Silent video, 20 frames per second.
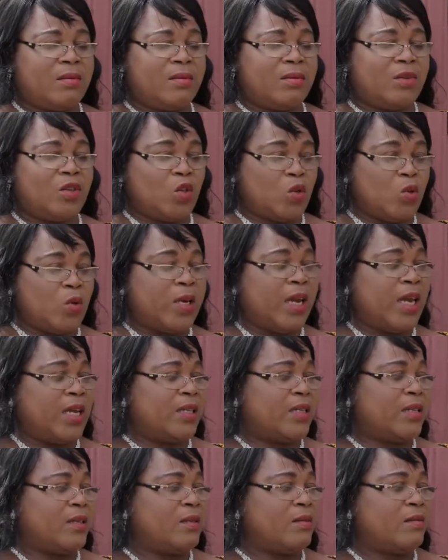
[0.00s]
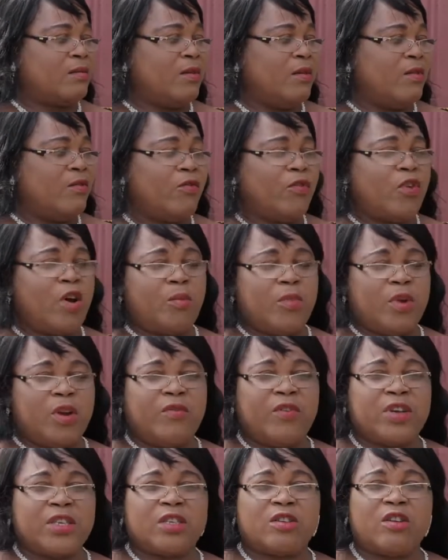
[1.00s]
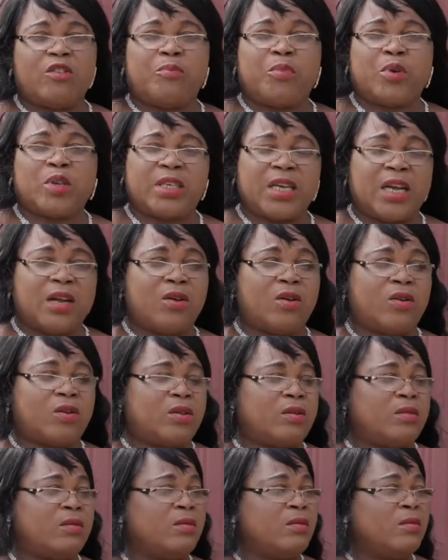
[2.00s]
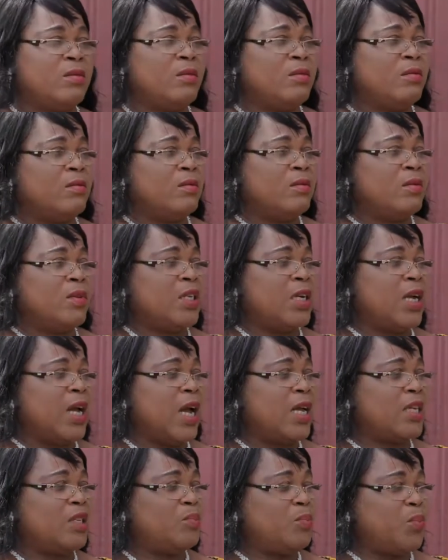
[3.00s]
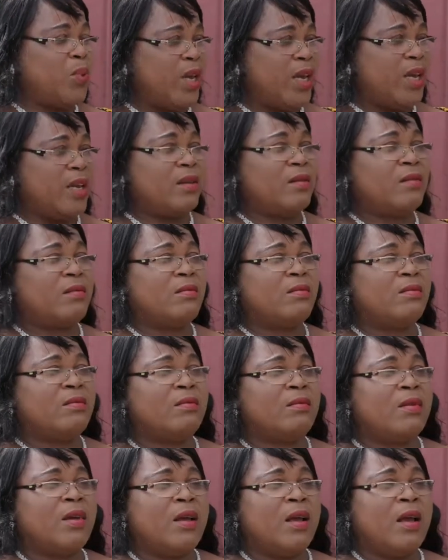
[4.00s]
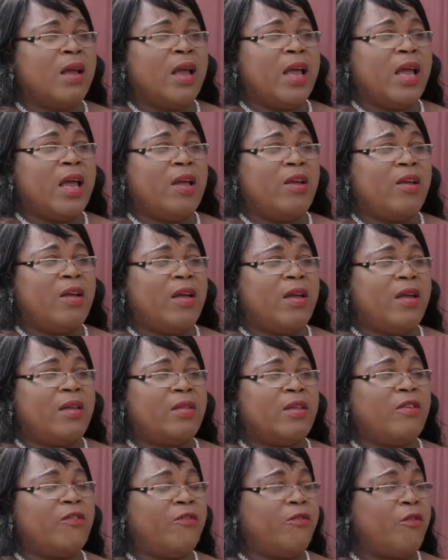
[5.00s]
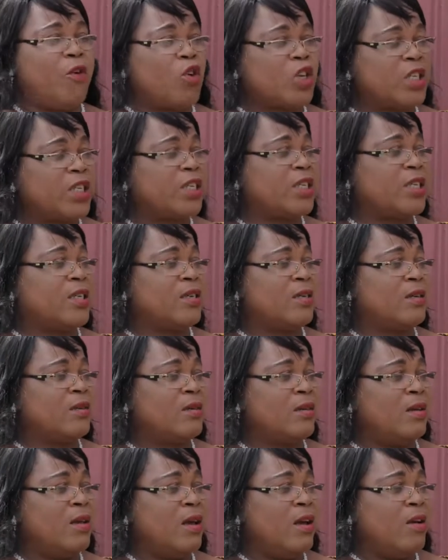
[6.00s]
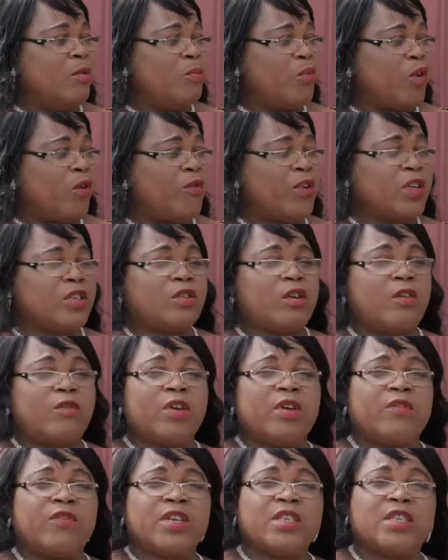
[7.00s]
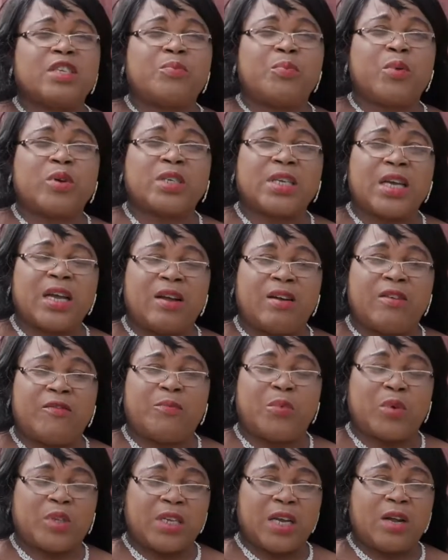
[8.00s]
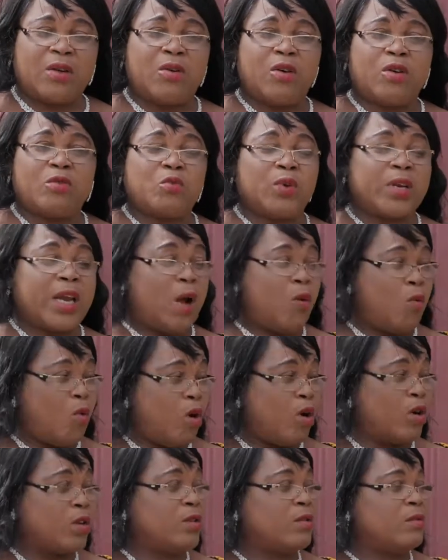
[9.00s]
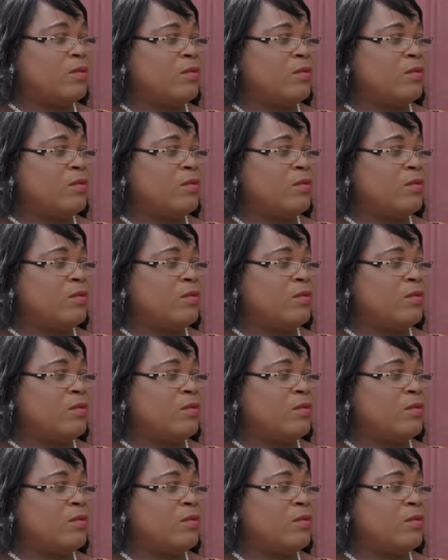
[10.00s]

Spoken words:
student from University of Port Harcourt. She has been the first professor of University of Port Harcourt with award.